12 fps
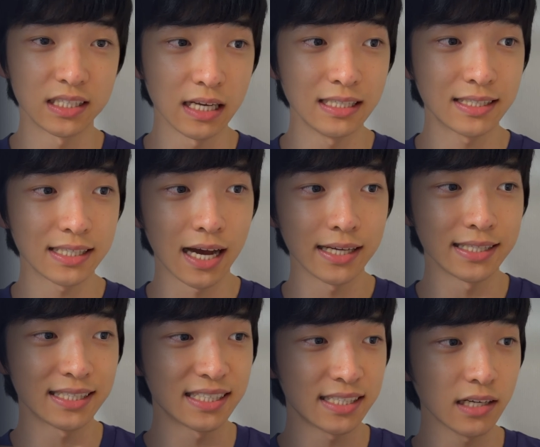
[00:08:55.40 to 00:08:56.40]
inside a
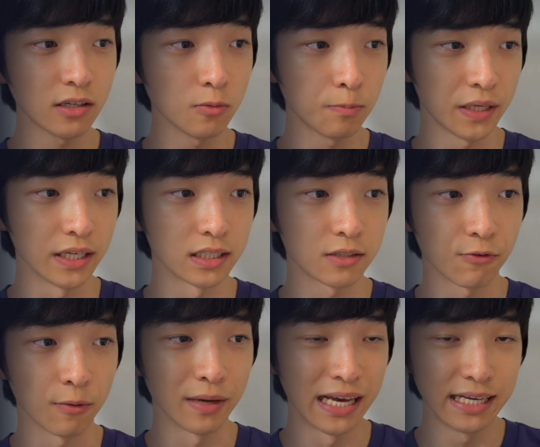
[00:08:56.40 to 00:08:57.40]
single piece
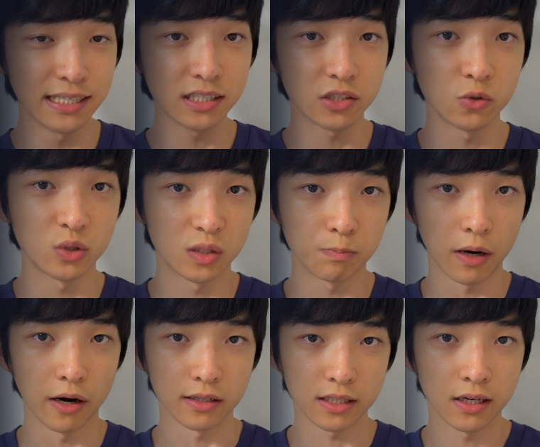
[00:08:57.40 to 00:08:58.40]
from his to
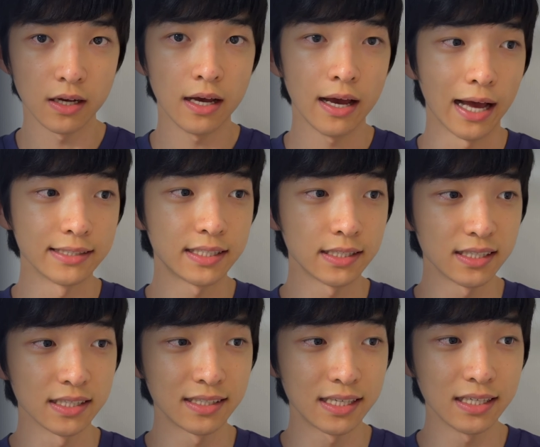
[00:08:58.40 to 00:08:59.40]
spark. And since
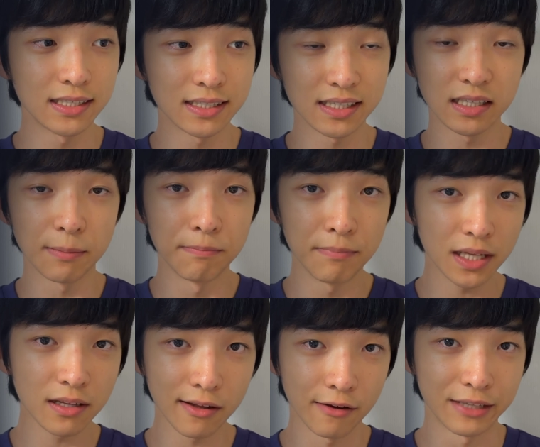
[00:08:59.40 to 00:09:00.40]
indeed is in the
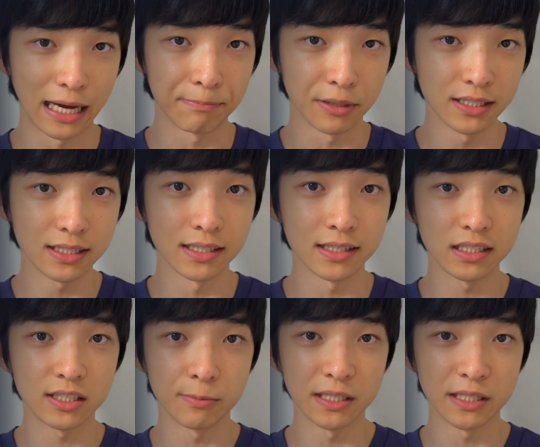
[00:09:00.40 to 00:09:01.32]
middle of that piece, it needs to be